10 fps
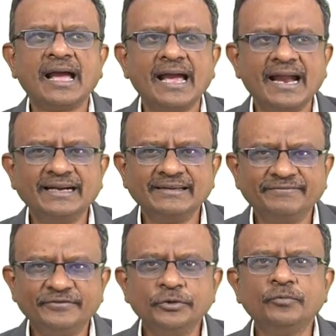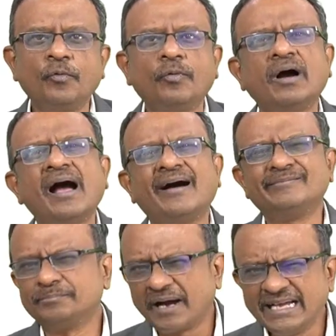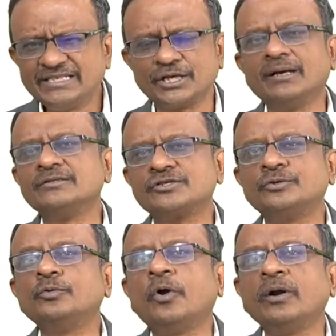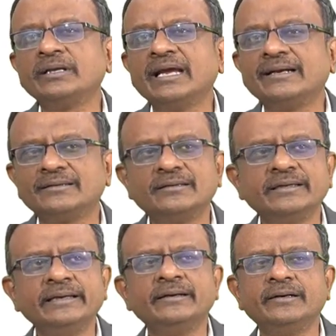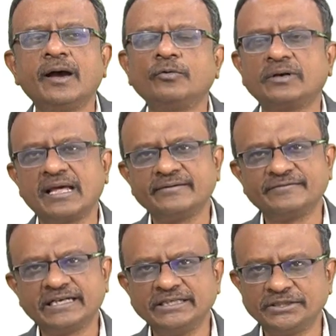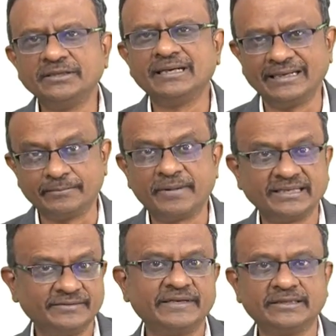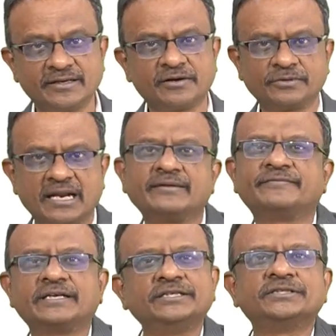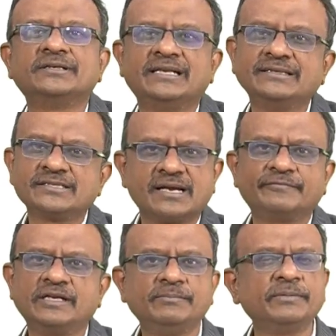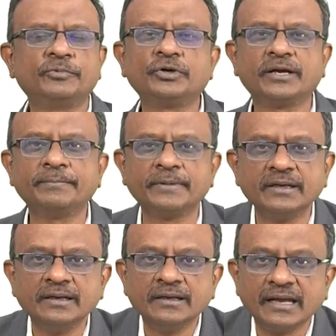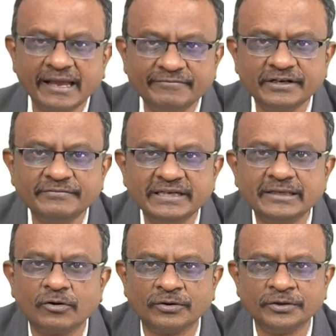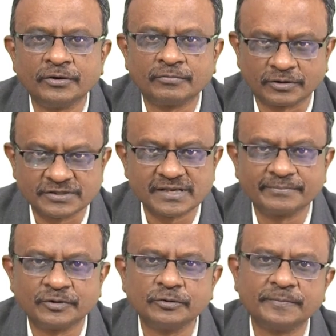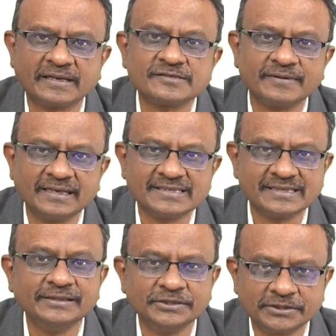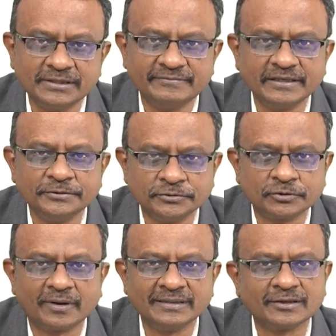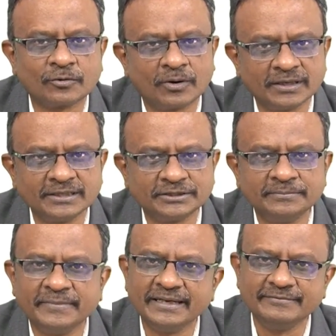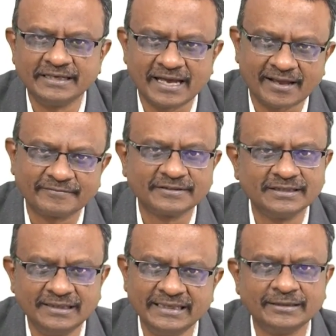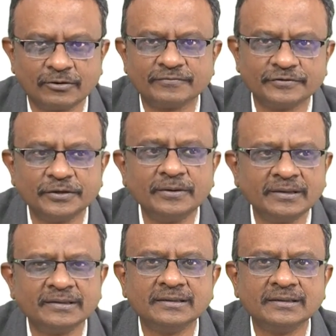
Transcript: And if you by chance do not get the doubt clarification link, by the way, the doubt clarification links will be put up every week on your WhatsApp group, as well as initially when you join, the coordination mail will have the link of your